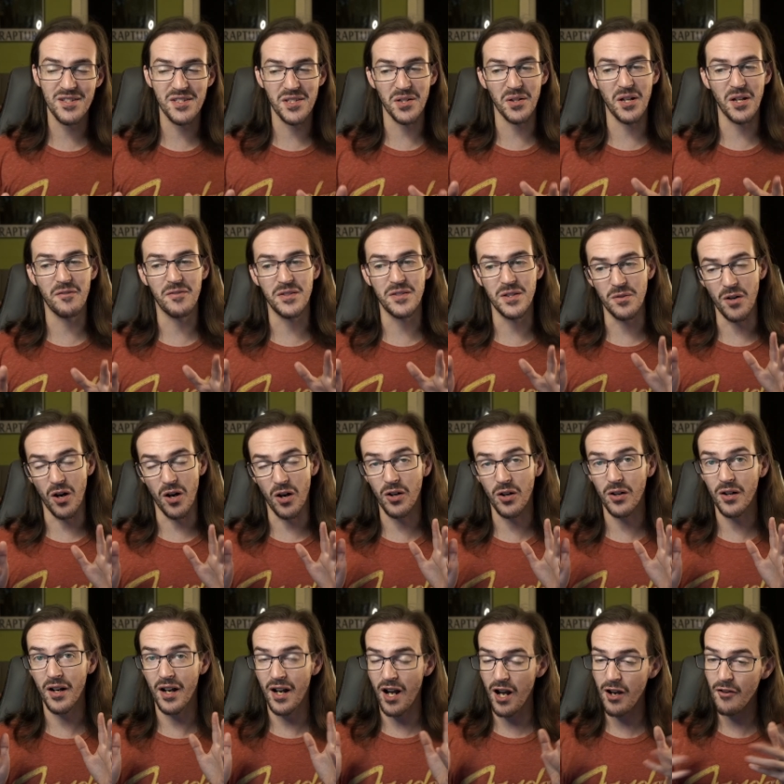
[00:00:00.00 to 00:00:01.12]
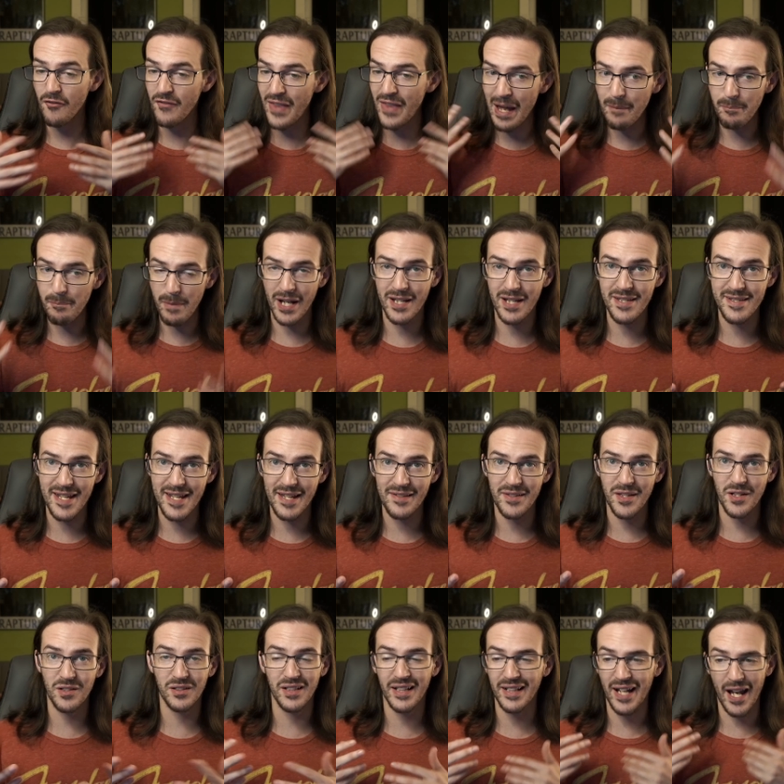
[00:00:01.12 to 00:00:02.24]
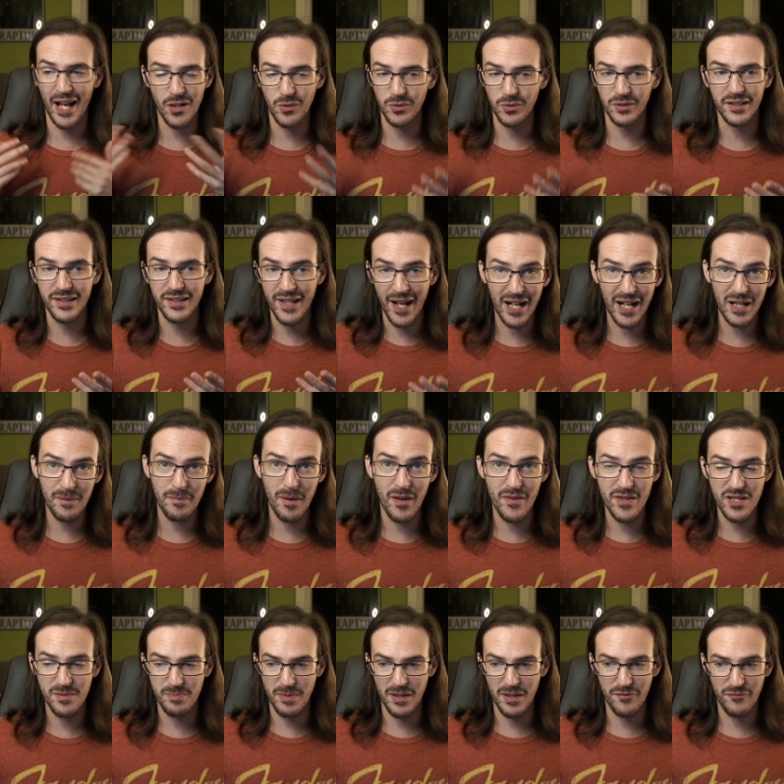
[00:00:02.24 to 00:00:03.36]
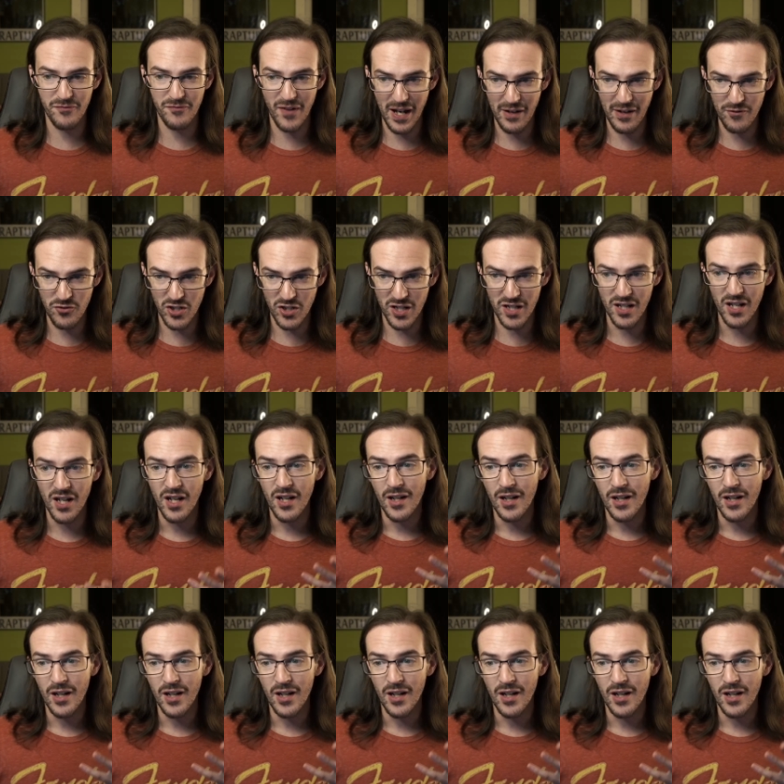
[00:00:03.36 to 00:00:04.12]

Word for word: So if you are of that mindset that you're like, I don't really care about this being 5G,